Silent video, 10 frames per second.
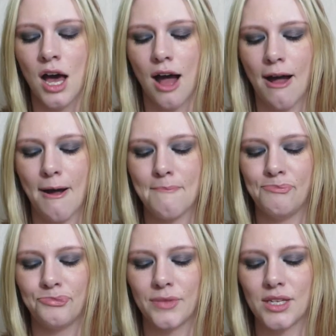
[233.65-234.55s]

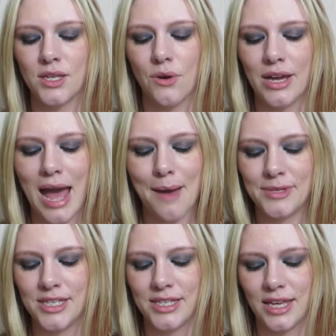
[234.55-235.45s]
So I
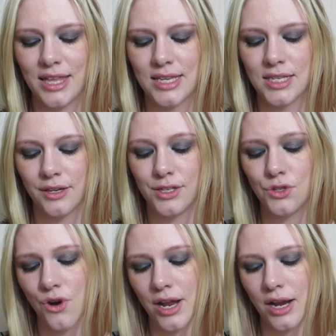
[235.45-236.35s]
happened to see this and I
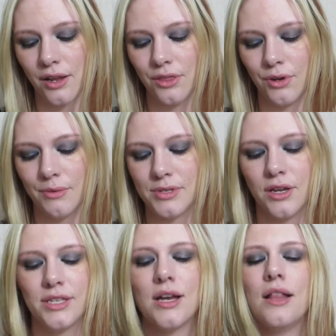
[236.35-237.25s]
saw it and I thought it was a
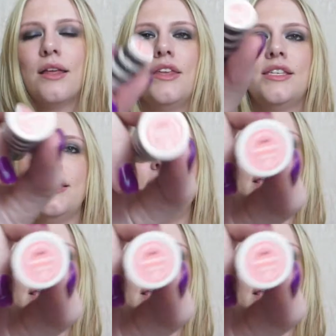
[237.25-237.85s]
nice colour. This is